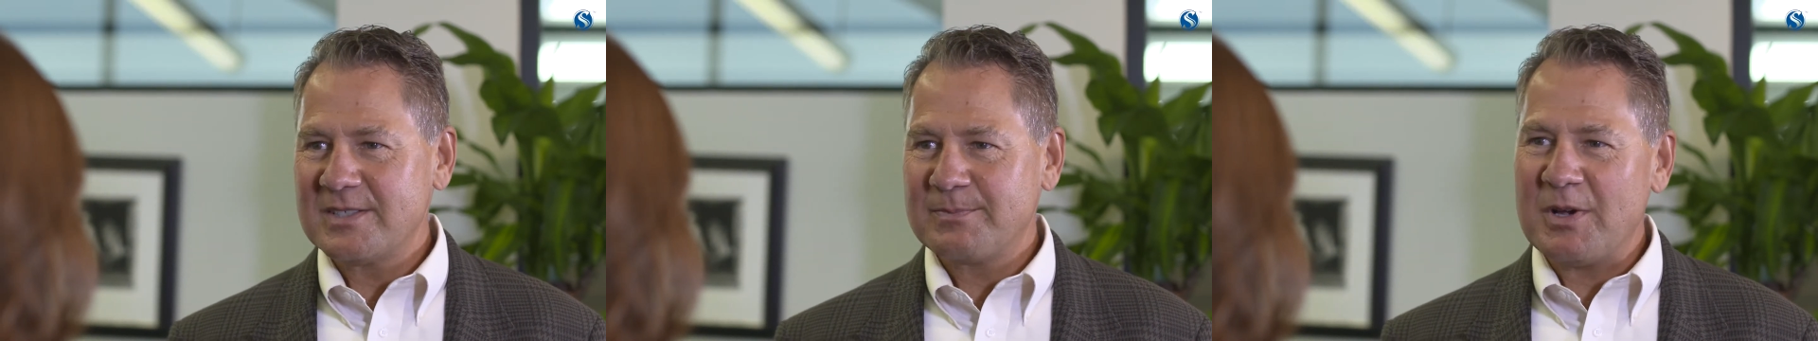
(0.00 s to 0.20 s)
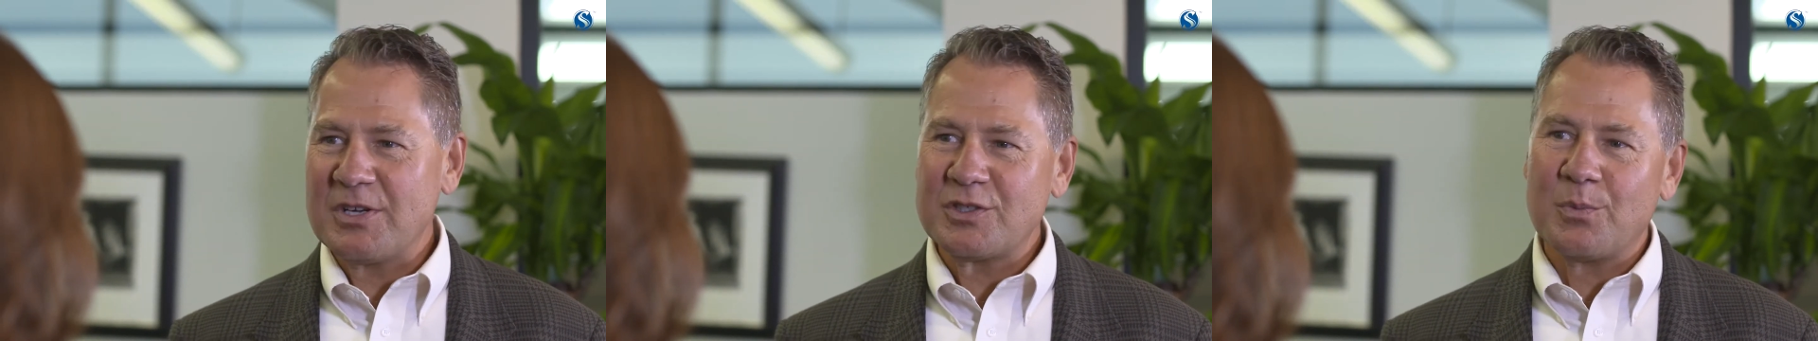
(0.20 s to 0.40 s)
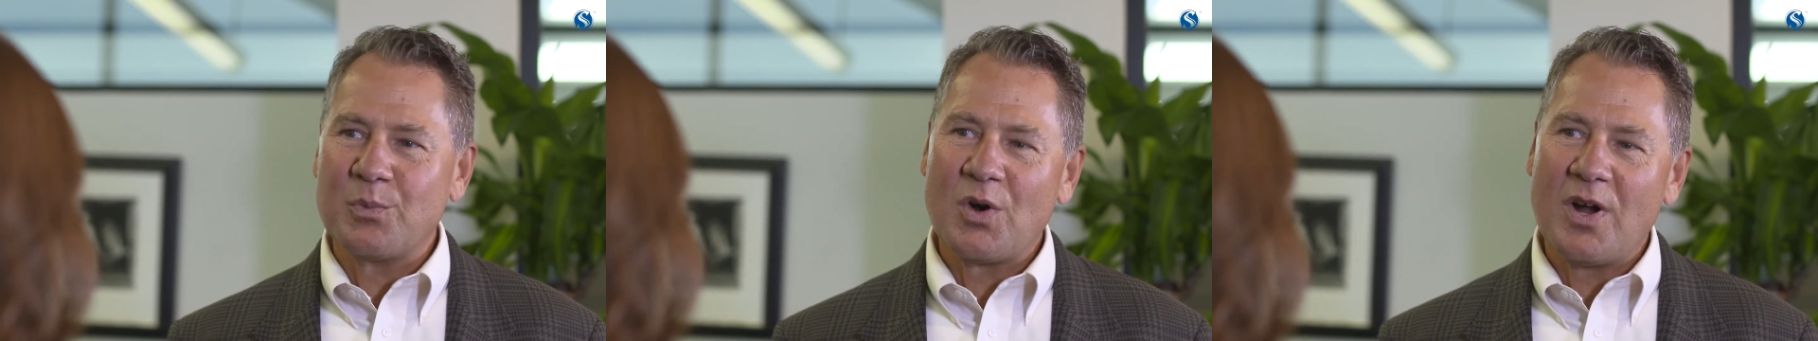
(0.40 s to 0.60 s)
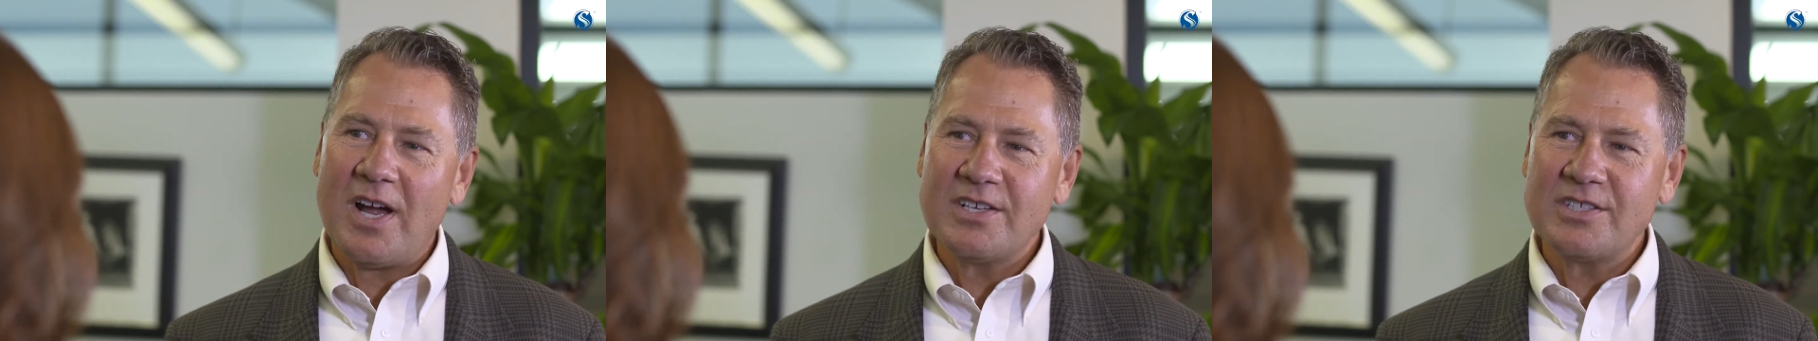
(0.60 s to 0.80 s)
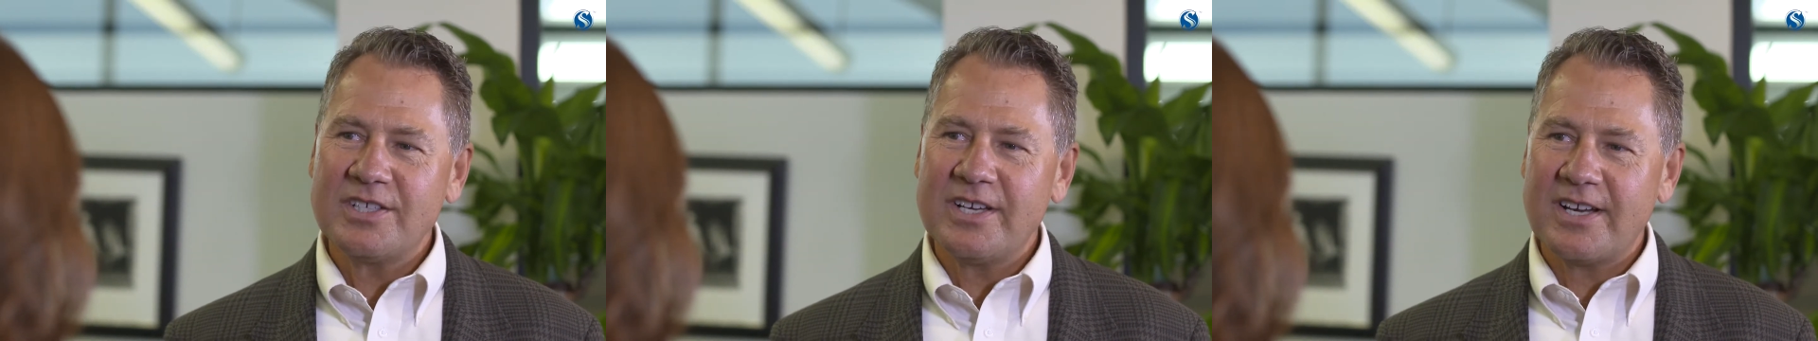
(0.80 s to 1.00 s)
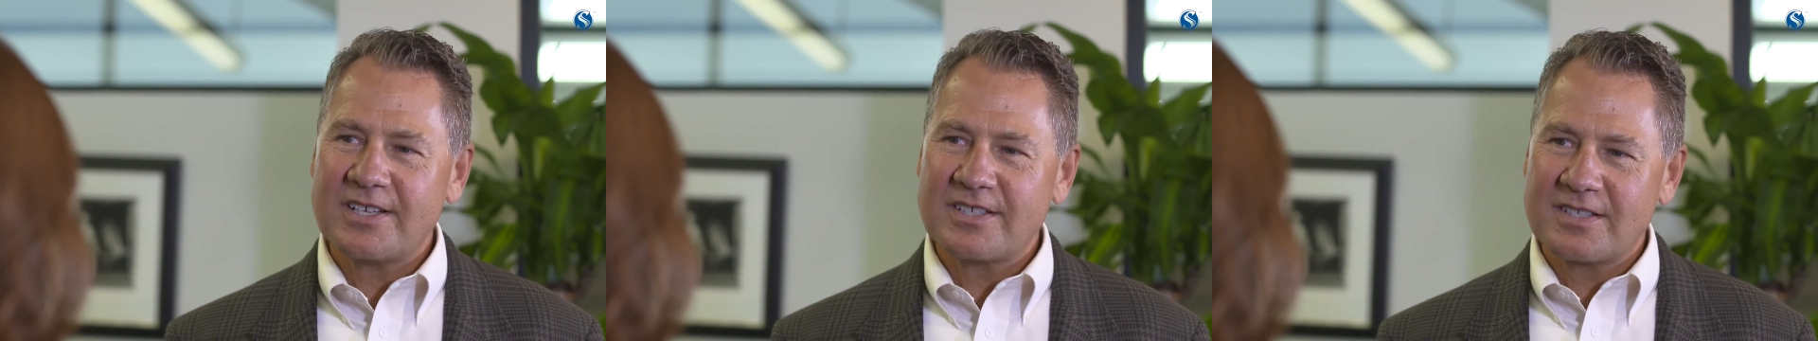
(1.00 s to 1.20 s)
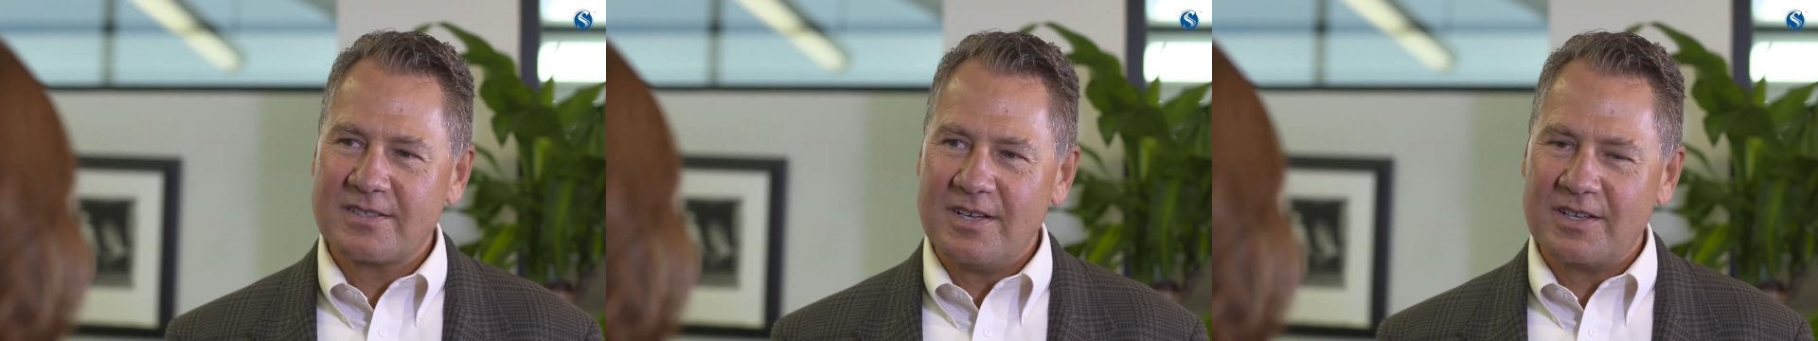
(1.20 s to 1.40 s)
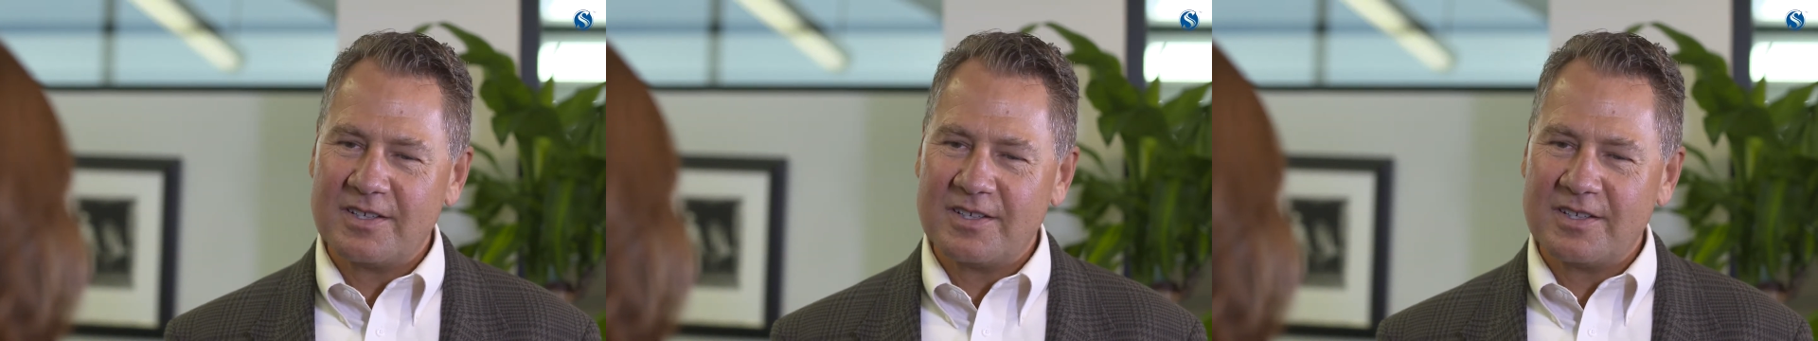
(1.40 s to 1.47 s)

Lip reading: special projects,